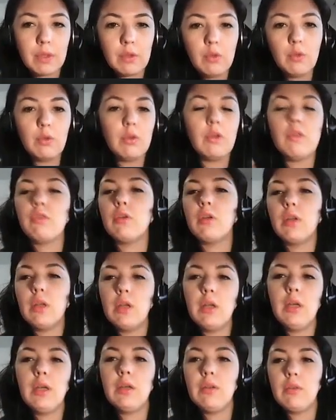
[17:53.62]
no,
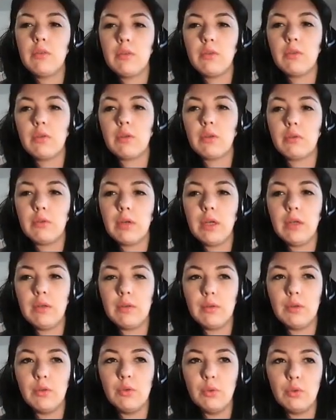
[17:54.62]
certainly it's not quite
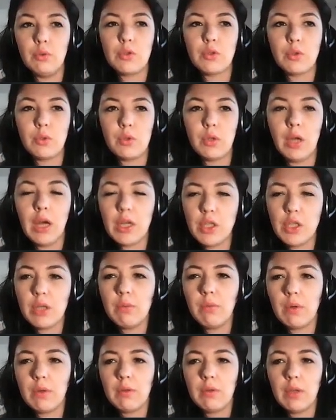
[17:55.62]
good to touch
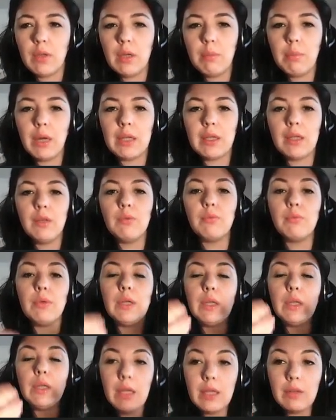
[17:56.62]
everything, but if
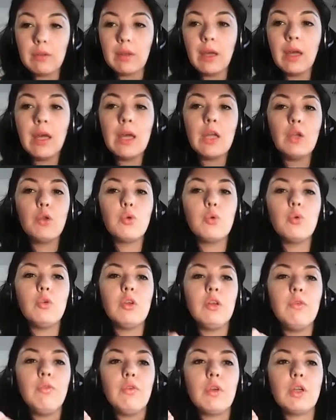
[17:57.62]
we need to
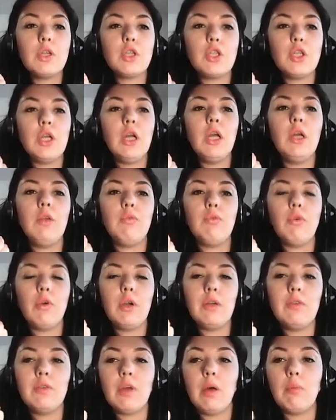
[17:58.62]
differentiate, for
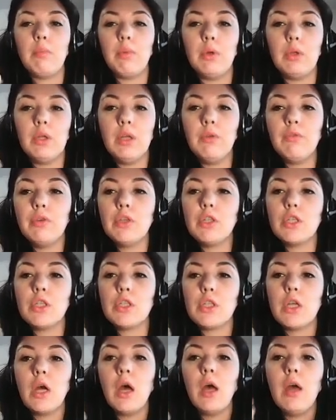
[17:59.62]
example, if it
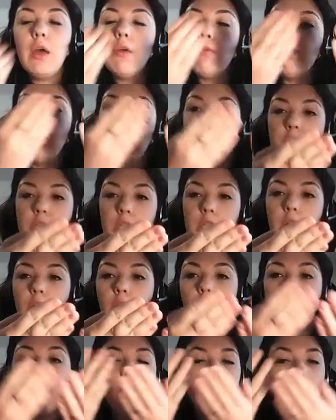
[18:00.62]
is a
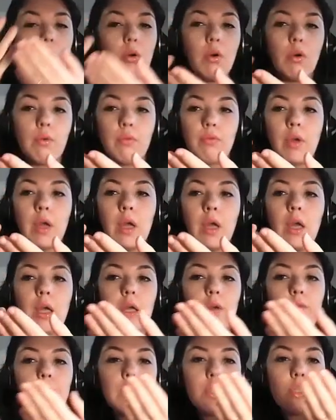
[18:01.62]
vessel or nerve, if